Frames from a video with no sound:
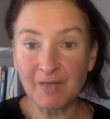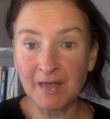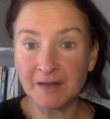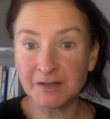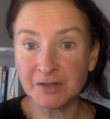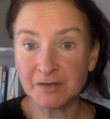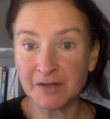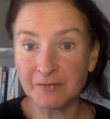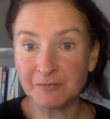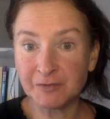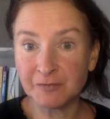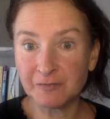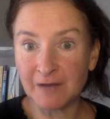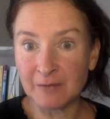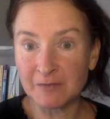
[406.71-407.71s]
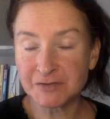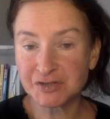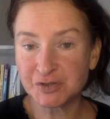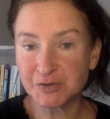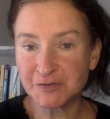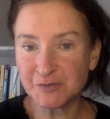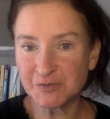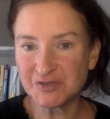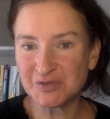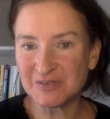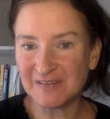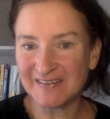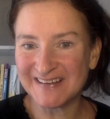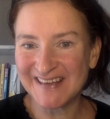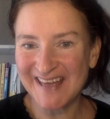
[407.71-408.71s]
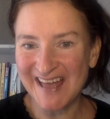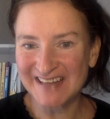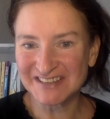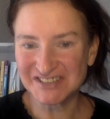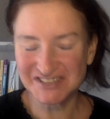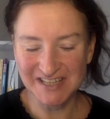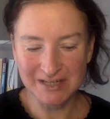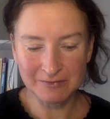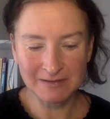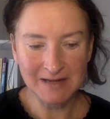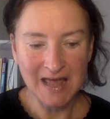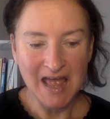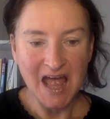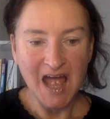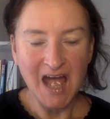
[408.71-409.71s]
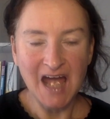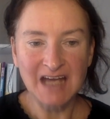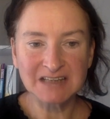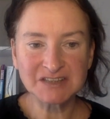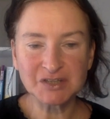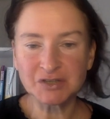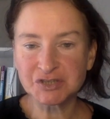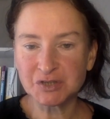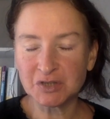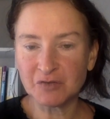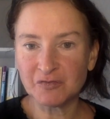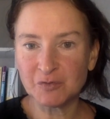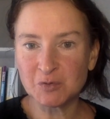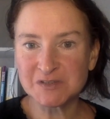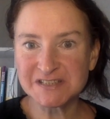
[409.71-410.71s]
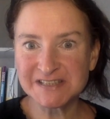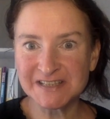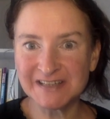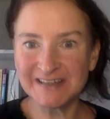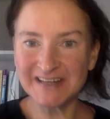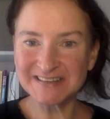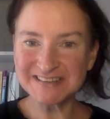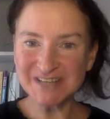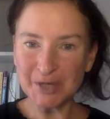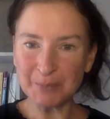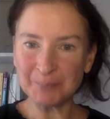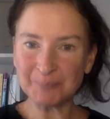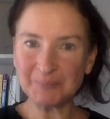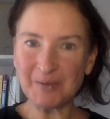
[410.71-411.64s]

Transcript: And if you found this useful, do like it and share it, and I shall look forward to seeing you next time.